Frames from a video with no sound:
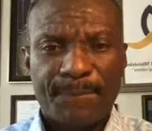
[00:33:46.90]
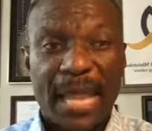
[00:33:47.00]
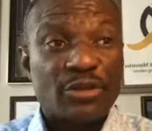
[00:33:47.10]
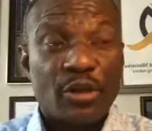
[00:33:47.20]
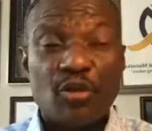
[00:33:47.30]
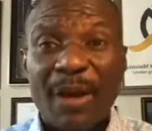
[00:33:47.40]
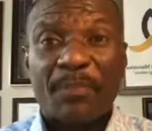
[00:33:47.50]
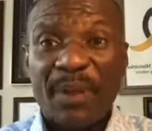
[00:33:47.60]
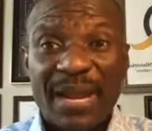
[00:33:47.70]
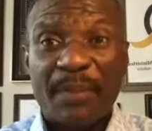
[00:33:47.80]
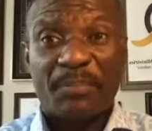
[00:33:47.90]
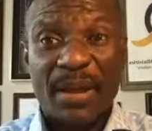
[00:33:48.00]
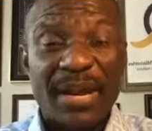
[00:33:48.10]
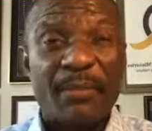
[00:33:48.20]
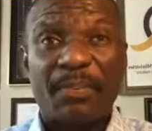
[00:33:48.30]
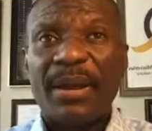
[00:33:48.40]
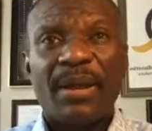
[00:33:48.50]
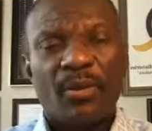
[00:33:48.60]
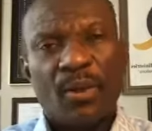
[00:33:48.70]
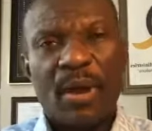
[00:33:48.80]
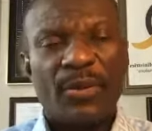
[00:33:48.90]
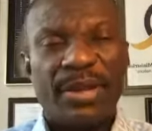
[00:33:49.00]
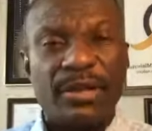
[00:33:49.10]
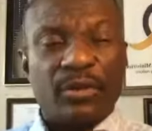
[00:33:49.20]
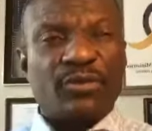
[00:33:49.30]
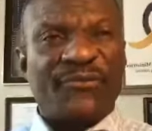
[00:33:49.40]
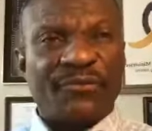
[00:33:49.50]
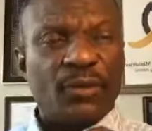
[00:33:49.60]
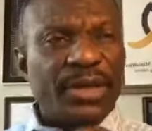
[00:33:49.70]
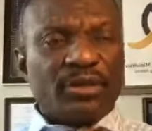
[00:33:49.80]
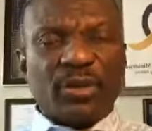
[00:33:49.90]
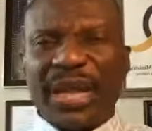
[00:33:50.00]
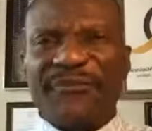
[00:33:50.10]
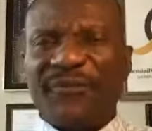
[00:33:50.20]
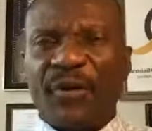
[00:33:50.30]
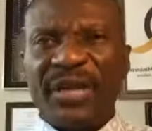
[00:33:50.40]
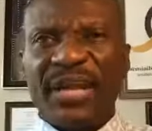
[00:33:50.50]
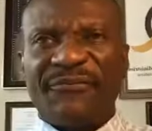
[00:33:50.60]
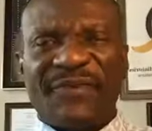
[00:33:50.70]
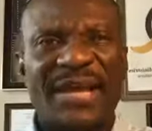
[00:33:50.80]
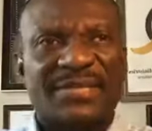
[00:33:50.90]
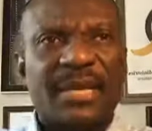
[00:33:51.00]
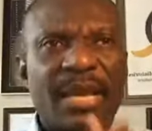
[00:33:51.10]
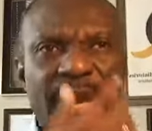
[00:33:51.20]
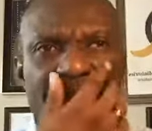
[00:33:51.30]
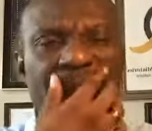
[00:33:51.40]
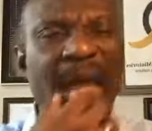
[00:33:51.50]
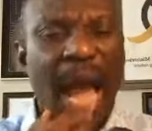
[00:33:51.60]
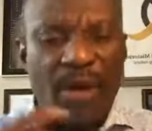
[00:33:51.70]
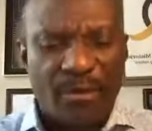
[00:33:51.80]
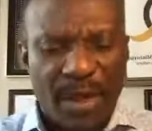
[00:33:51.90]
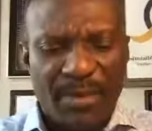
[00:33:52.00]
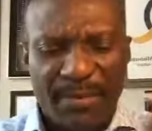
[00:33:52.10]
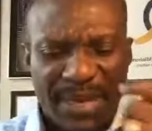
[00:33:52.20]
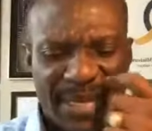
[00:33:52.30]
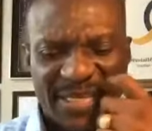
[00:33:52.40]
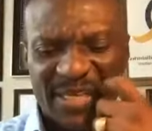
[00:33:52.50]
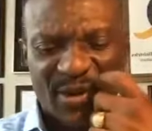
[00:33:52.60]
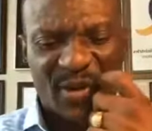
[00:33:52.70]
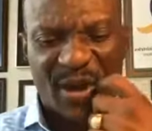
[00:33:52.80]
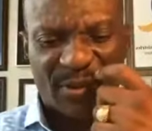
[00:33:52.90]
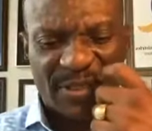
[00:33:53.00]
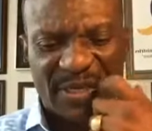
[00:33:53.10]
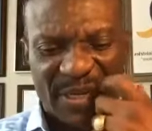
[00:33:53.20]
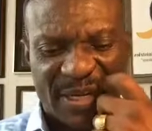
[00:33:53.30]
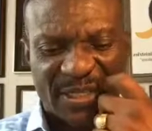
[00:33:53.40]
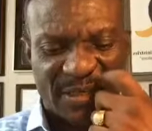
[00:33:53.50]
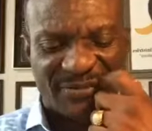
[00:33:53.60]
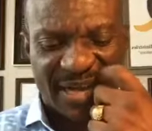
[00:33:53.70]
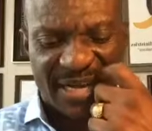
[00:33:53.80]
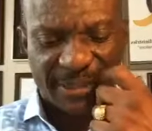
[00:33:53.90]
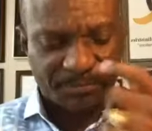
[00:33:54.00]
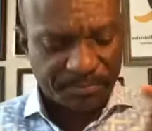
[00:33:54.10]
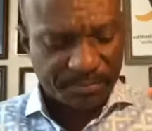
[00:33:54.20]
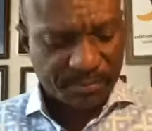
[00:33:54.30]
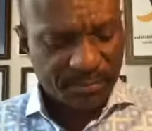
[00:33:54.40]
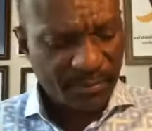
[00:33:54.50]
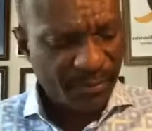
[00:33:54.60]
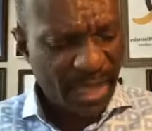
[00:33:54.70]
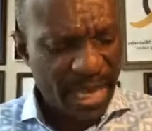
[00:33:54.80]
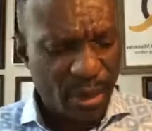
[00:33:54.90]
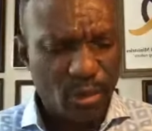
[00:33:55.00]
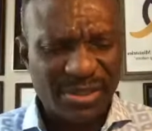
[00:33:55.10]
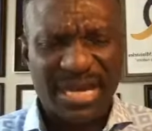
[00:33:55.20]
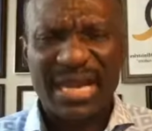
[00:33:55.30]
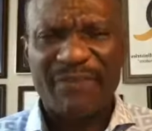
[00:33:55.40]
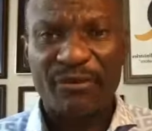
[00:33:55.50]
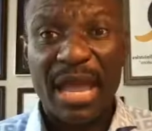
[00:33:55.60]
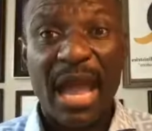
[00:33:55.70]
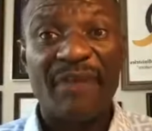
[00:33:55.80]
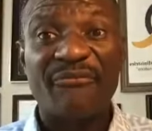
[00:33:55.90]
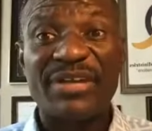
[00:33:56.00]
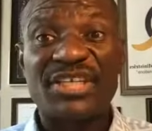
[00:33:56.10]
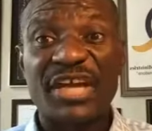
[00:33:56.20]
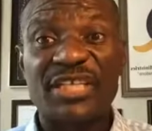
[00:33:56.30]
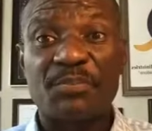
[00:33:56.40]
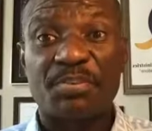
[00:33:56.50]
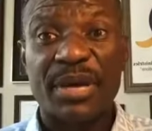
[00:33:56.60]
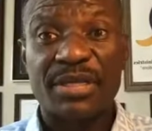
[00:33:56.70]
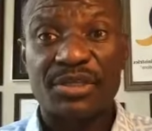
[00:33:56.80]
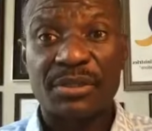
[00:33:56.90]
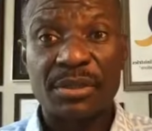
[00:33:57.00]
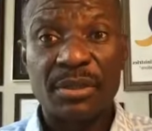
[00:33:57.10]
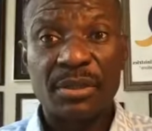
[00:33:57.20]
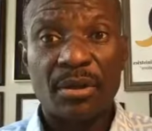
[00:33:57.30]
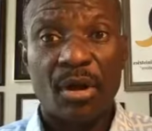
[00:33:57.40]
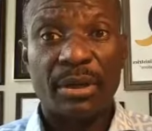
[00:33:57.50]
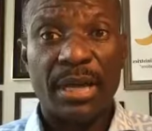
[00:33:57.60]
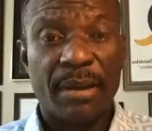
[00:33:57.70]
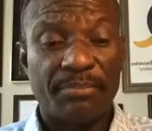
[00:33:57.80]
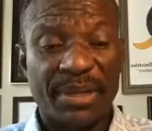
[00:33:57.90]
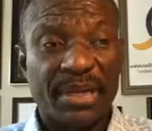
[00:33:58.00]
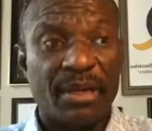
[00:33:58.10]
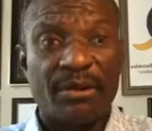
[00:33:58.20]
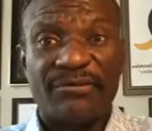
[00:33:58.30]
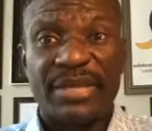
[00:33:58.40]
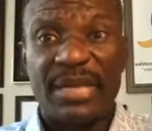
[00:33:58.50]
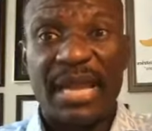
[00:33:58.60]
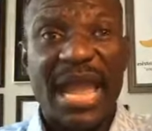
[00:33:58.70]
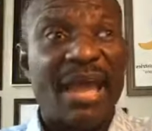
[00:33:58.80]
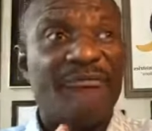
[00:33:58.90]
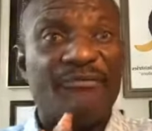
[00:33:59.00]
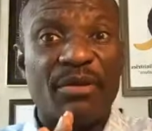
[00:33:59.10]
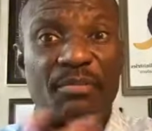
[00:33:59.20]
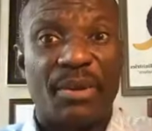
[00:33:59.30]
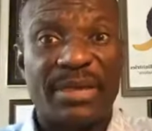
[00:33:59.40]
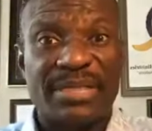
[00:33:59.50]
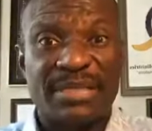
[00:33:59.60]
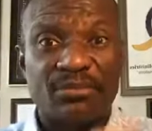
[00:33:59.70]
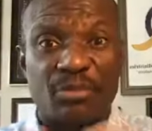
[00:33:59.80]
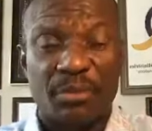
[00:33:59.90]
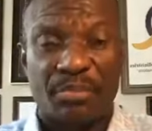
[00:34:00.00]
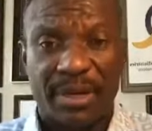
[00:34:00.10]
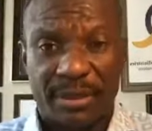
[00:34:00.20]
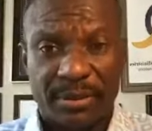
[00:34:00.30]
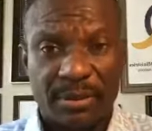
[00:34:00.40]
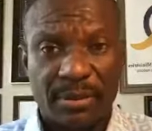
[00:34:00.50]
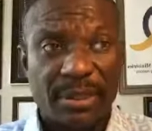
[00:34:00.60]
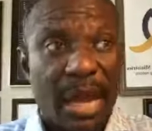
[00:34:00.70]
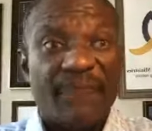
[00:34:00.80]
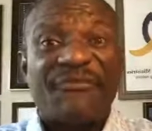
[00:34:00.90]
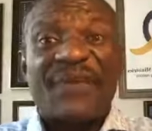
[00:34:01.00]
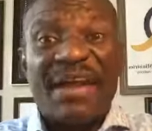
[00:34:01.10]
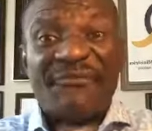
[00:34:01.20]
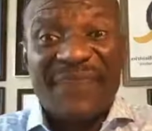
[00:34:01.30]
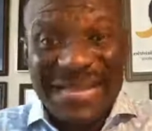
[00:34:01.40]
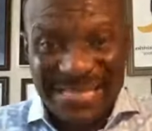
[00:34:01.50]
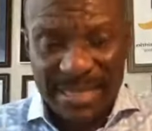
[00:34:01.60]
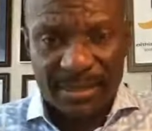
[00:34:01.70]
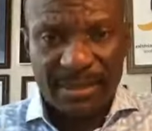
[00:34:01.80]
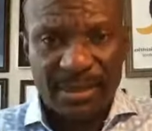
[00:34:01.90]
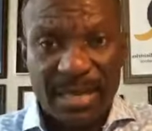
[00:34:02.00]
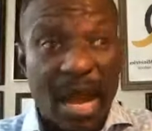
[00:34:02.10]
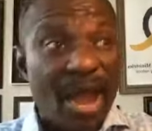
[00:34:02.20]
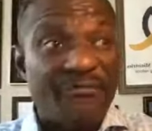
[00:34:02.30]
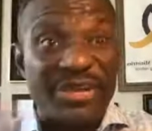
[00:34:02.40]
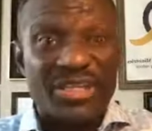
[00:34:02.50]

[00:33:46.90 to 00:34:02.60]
And so you are praying and praying and praying. Well, we need to hit 40-day fast. And I remember many years ago, I was in the nation of Ghana. And it looks like every church prays on the beginning of the year. Everybody seemed to be praying and fasting. Every